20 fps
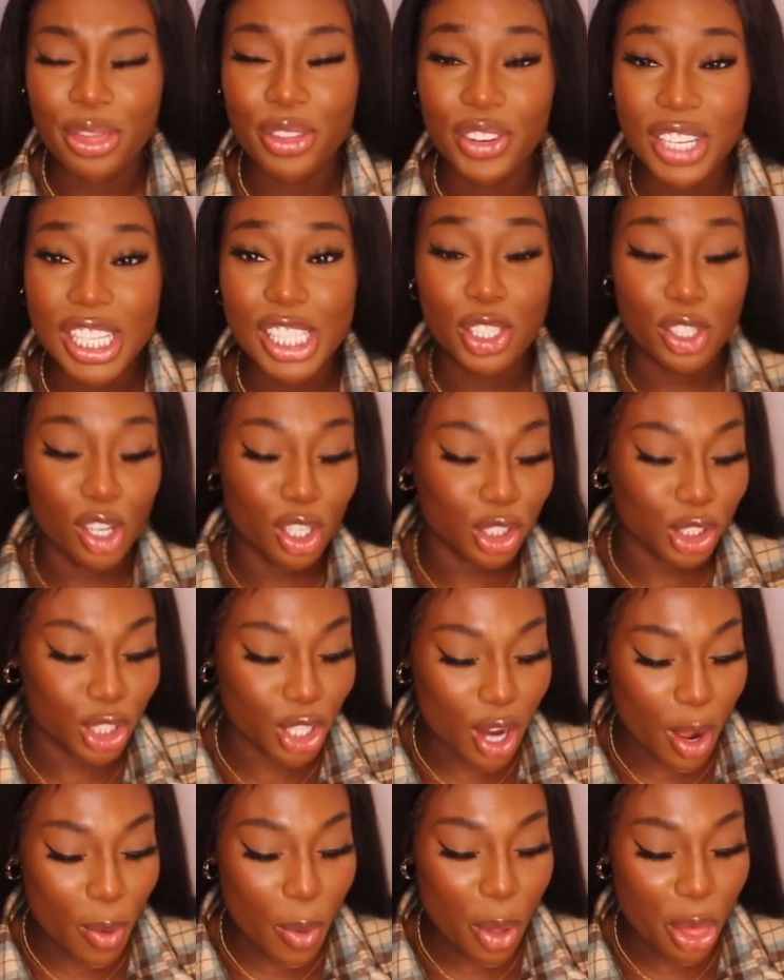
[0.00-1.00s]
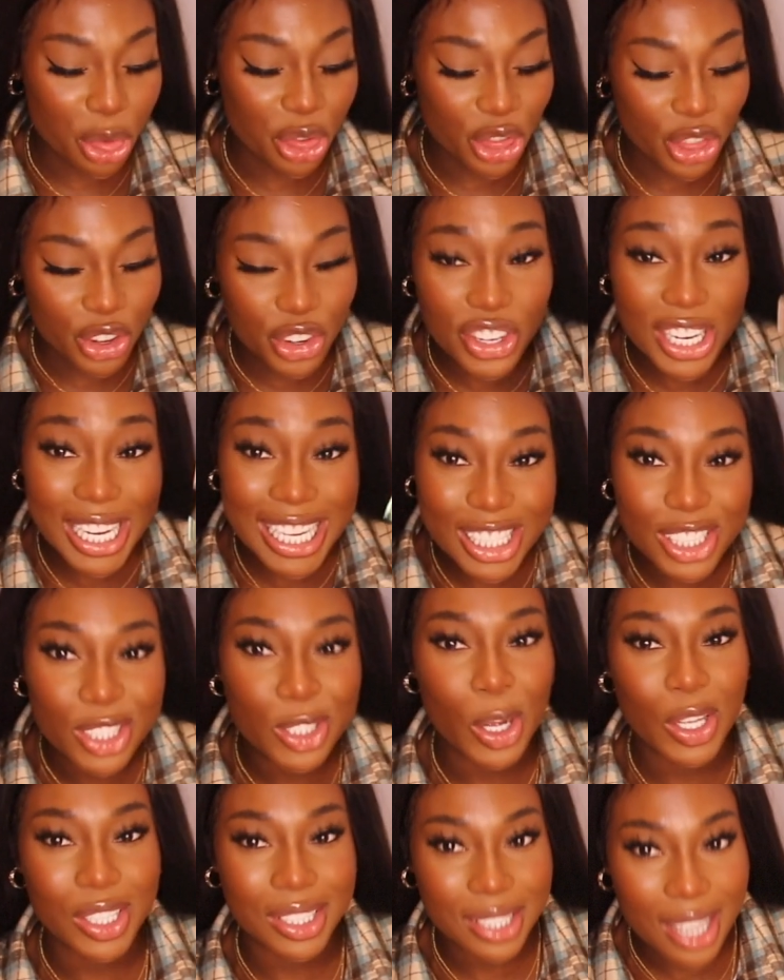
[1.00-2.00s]
3 shots. Do you know what 3
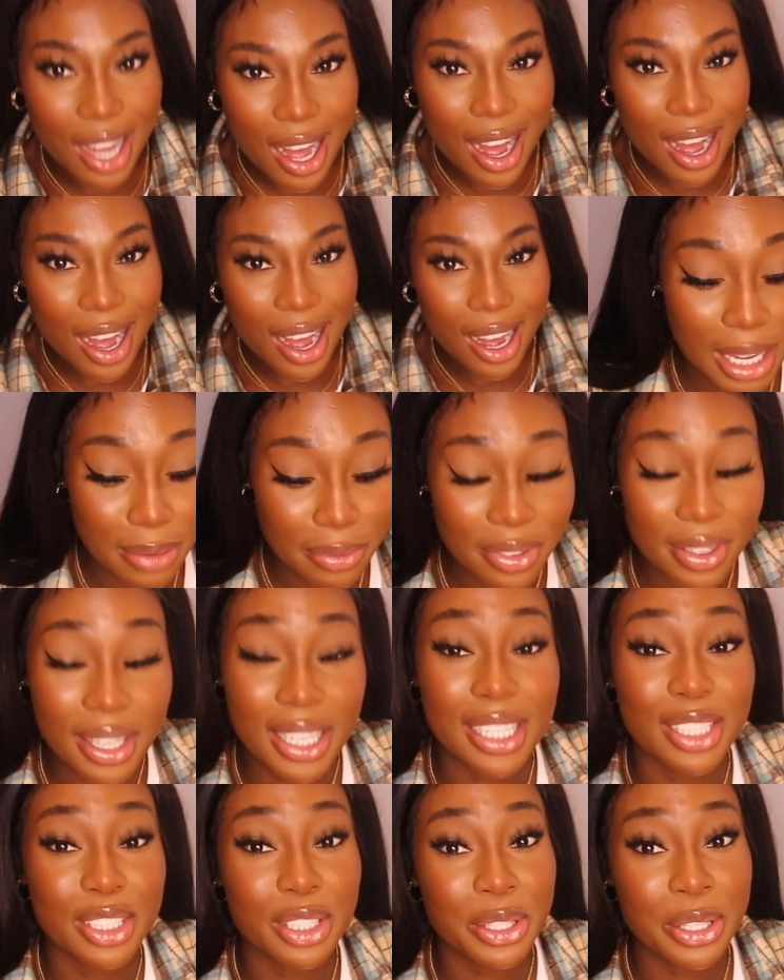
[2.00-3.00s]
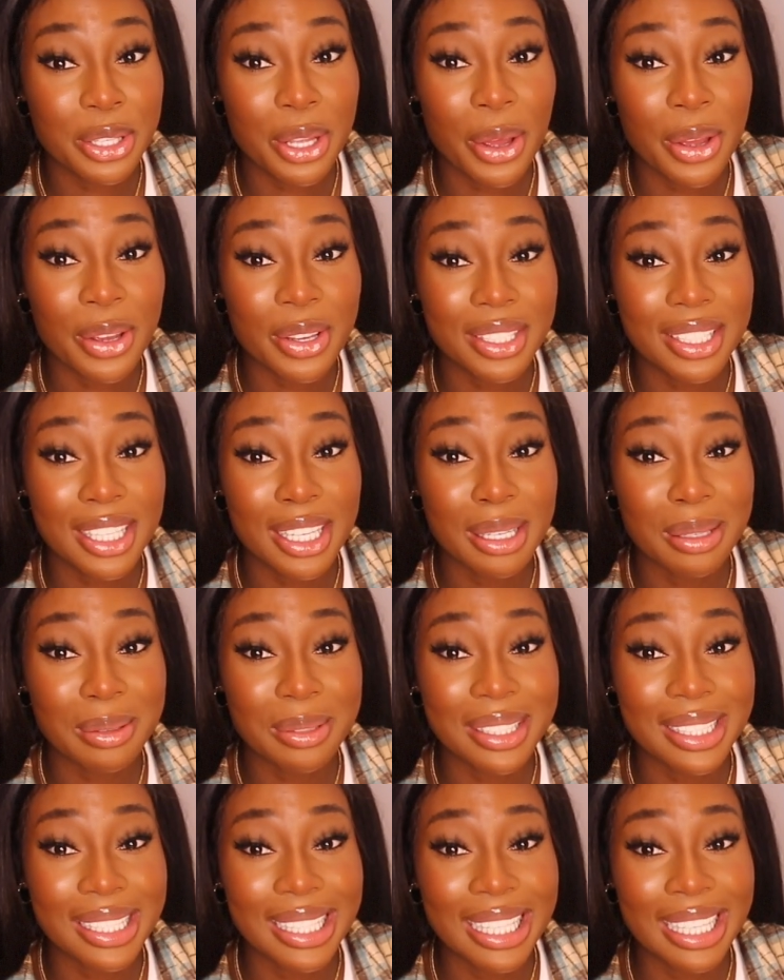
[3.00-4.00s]
shots are? I'm feeling so
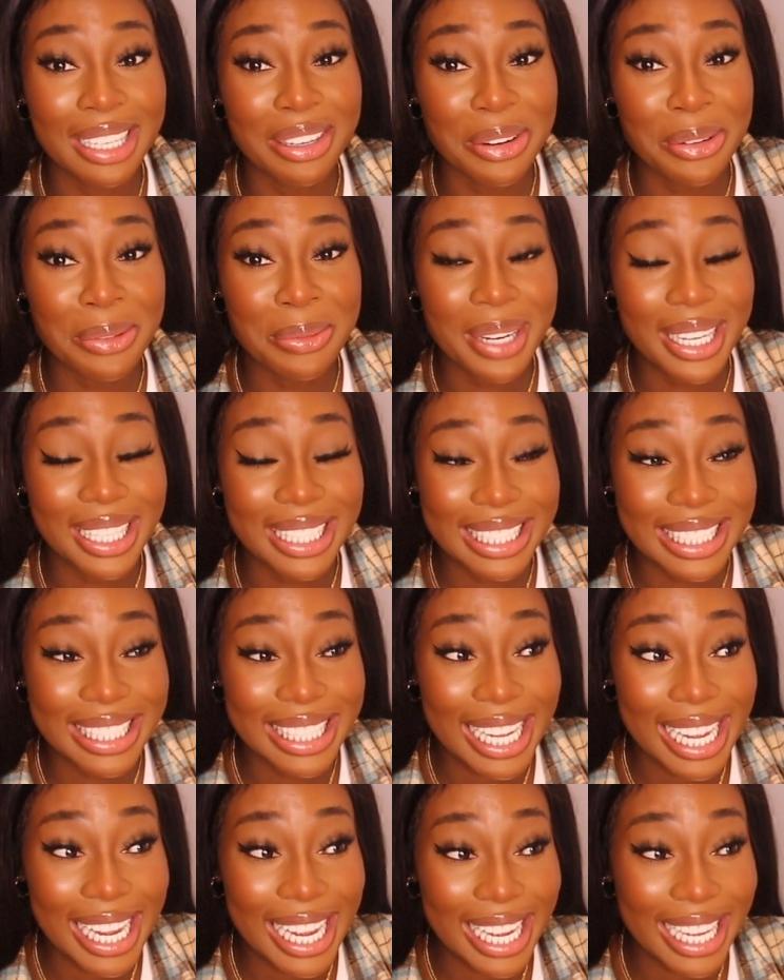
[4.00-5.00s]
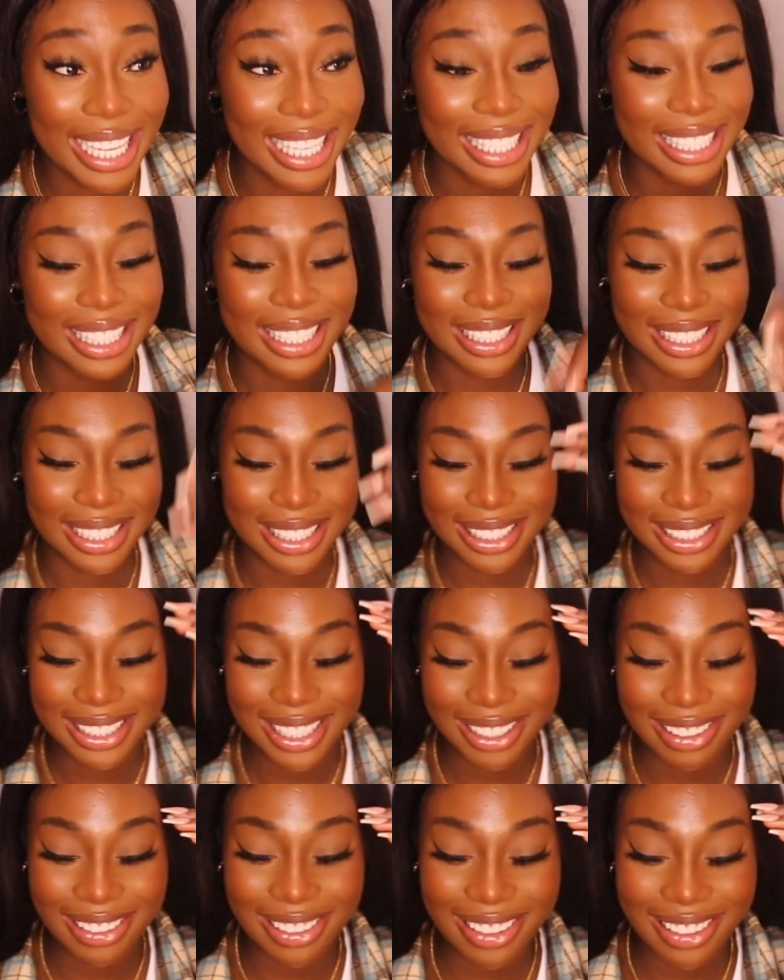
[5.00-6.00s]
tipsy on my days.
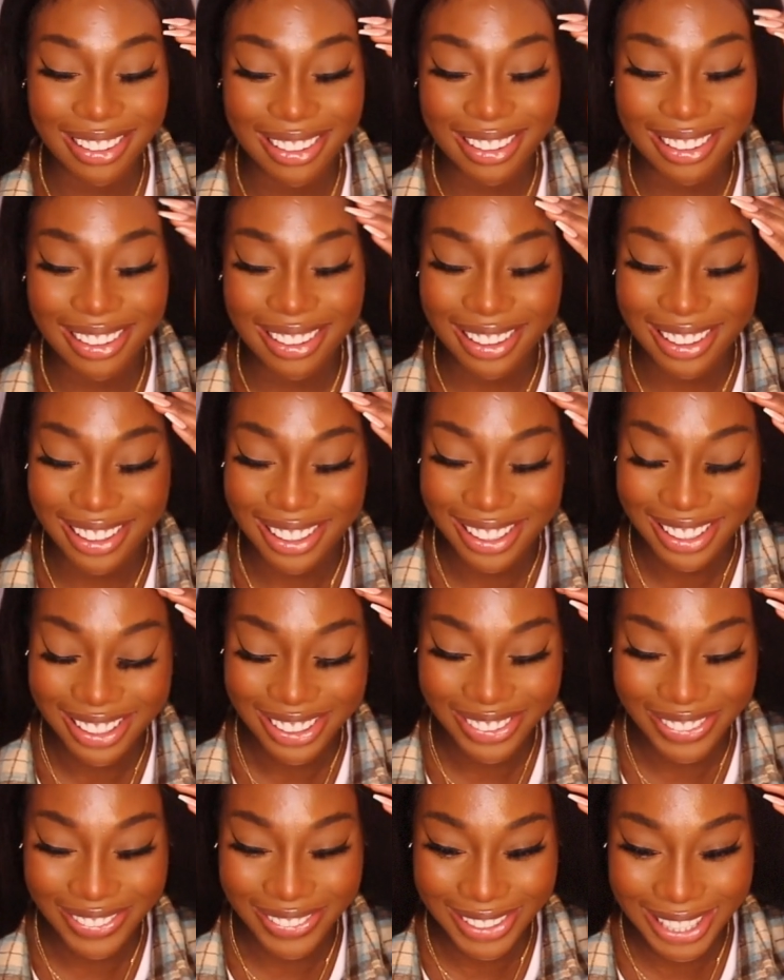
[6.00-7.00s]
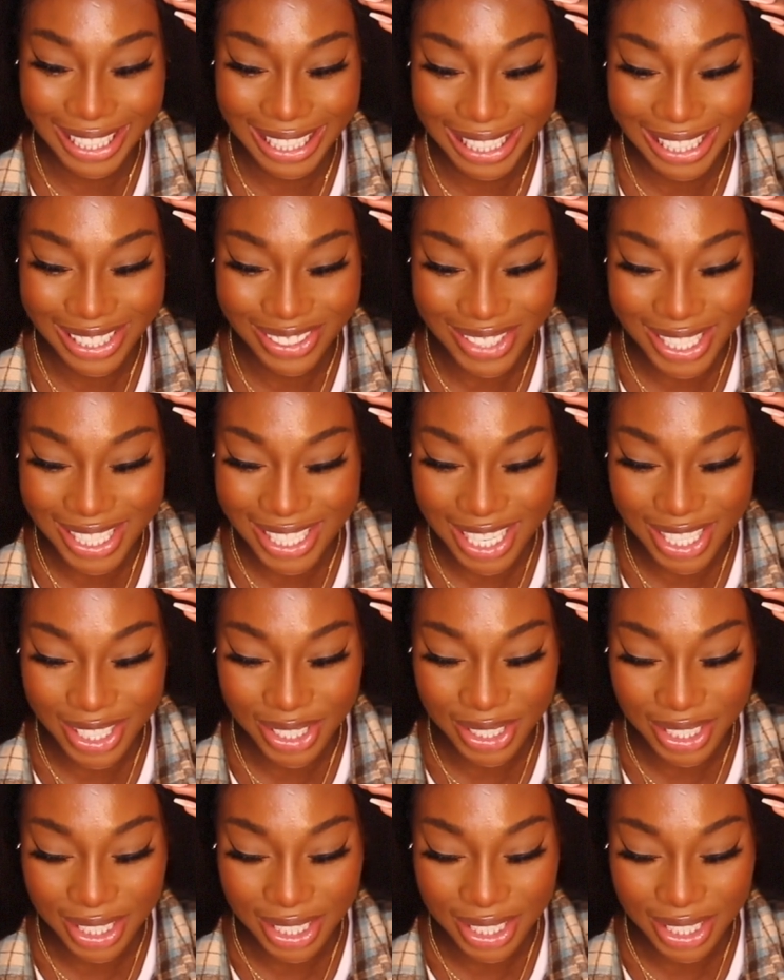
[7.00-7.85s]
Oh, weird. Why did I do